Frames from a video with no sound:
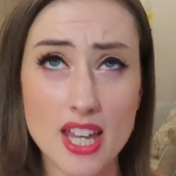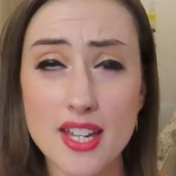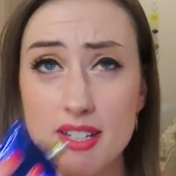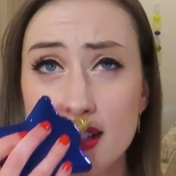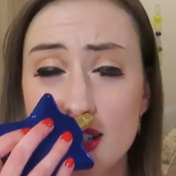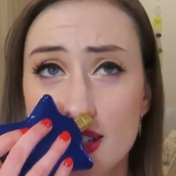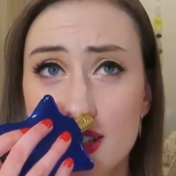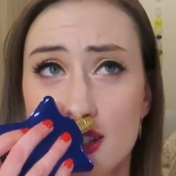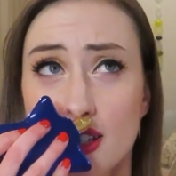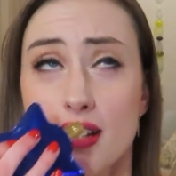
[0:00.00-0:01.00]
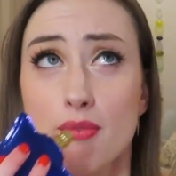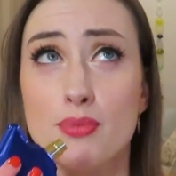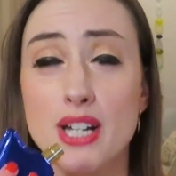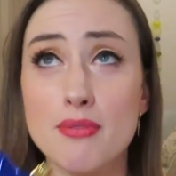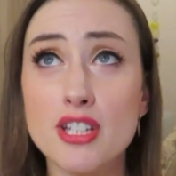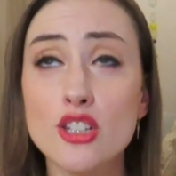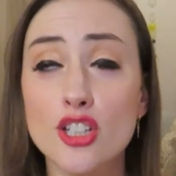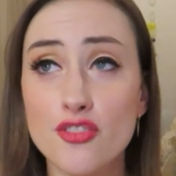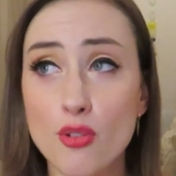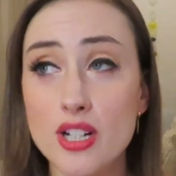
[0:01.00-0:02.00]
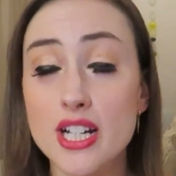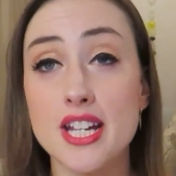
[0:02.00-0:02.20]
And when I really look for it,